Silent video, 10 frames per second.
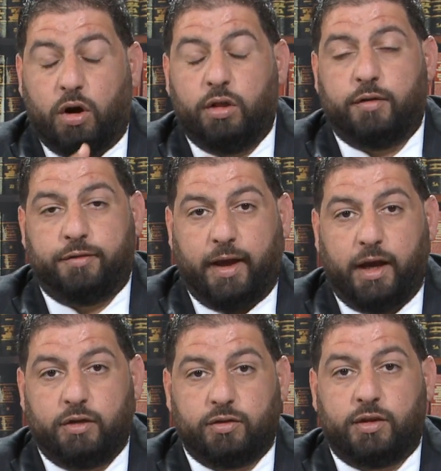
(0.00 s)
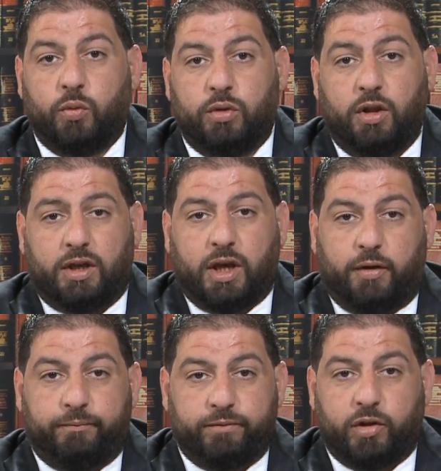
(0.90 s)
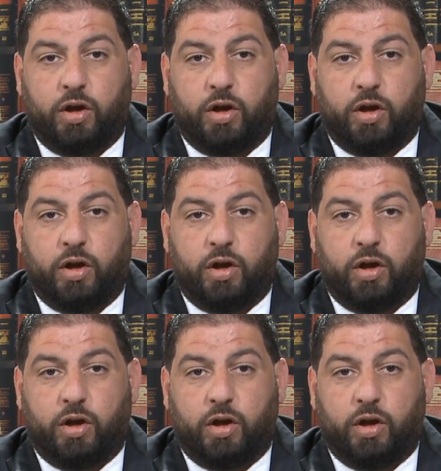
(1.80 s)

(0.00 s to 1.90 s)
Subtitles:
are the facts that they would look at?